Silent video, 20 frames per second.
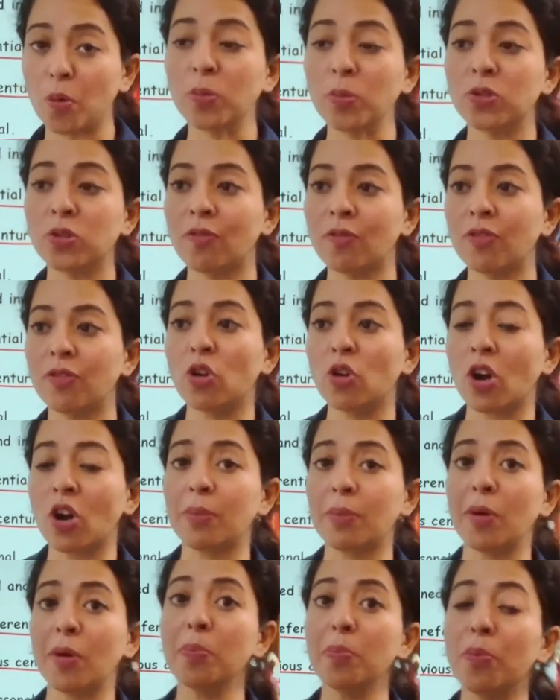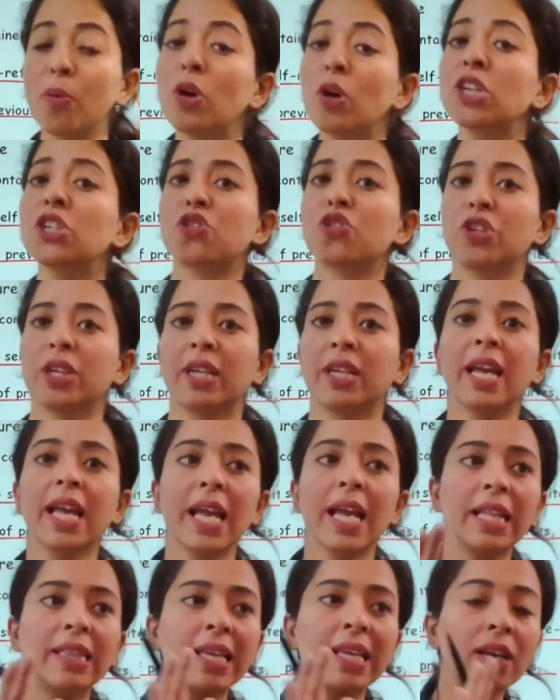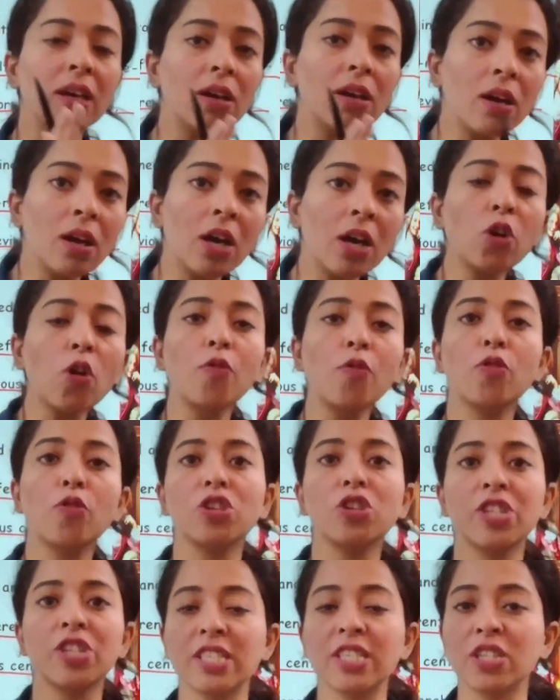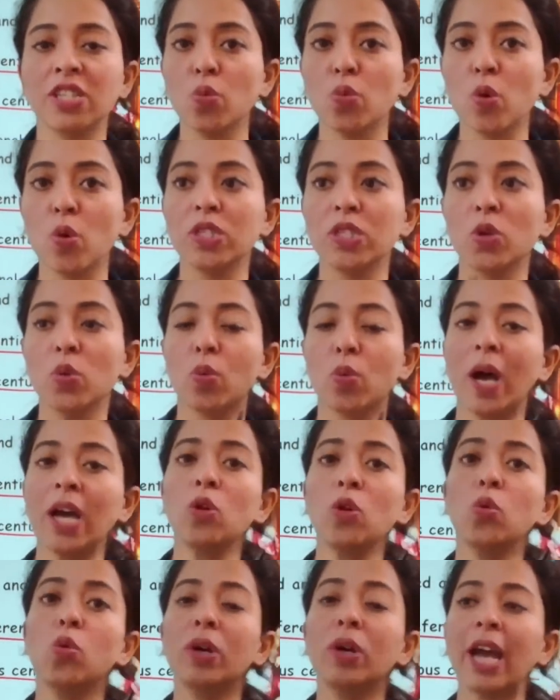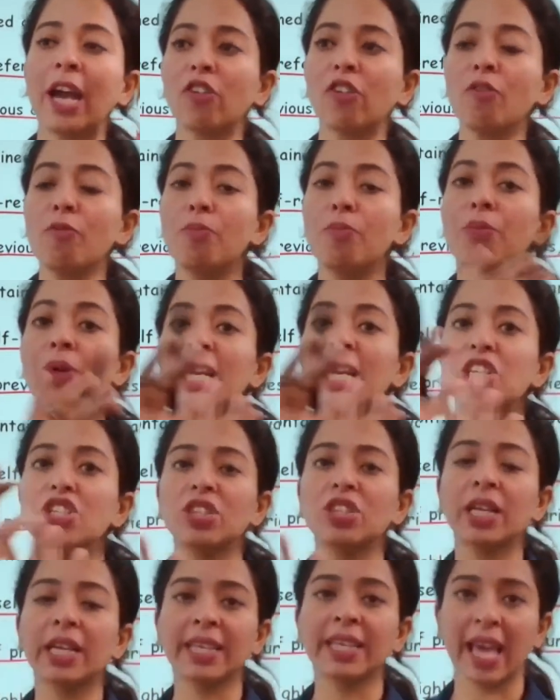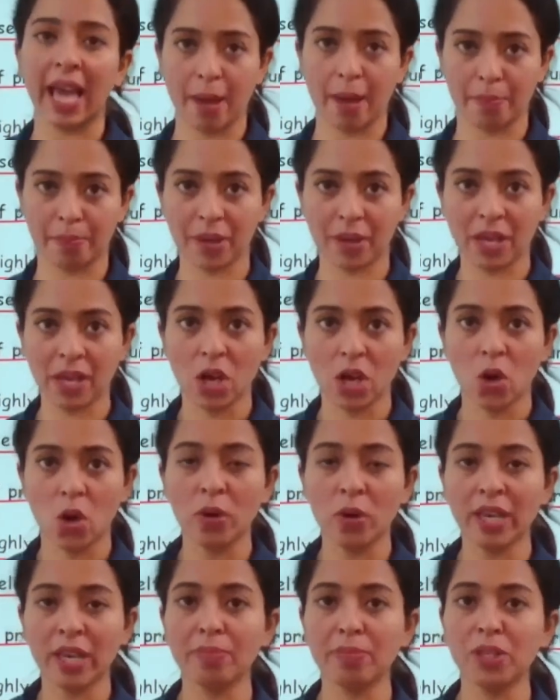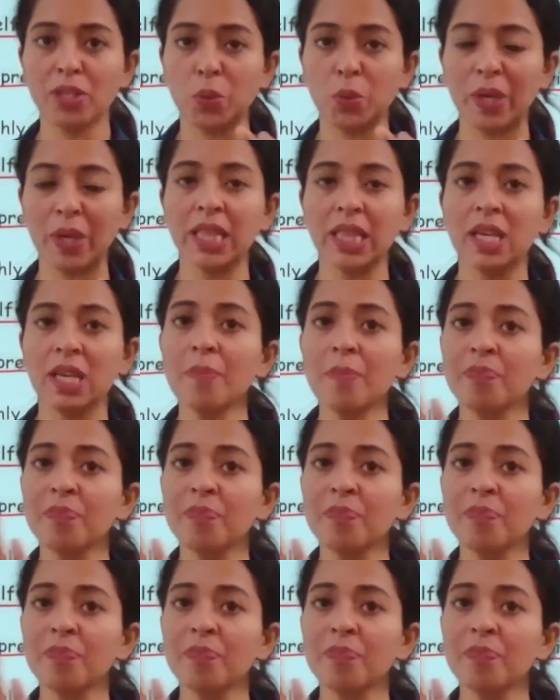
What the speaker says: So if we talk about poetry, then Earl of Rochester was the one who kind of bridged the gap, okay, between the